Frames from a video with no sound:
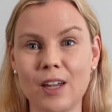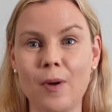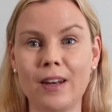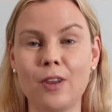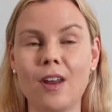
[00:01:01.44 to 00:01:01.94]

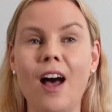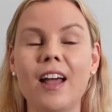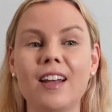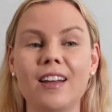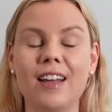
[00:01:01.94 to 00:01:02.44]
went
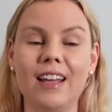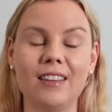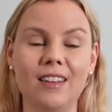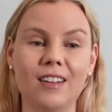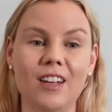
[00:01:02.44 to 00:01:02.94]
higher
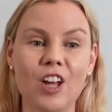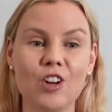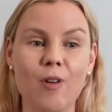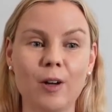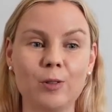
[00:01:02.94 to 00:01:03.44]
in the
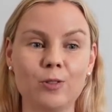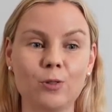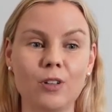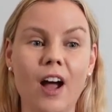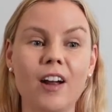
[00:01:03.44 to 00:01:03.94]
graduate
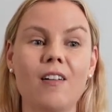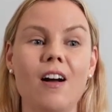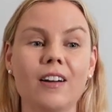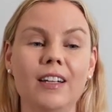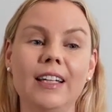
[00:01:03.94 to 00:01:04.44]
school
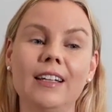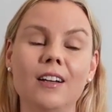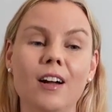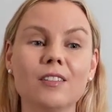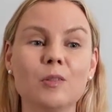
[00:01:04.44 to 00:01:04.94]
hierarchy,
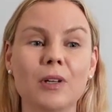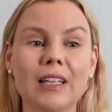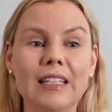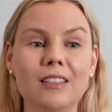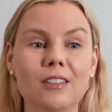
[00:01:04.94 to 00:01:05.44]

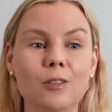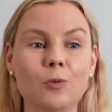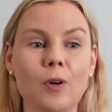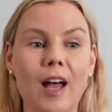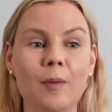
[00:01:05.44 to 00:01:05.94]
ultimately
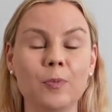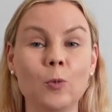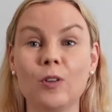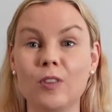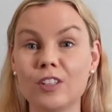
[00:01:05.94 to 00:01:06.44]
to
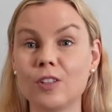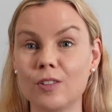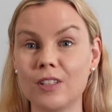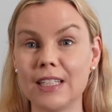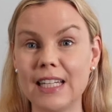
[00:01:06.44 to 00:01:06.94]
one of the
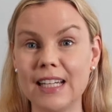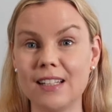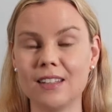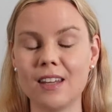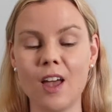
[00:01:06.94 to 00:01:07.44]
associate
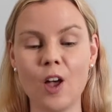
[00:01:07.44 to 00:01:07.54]
deans,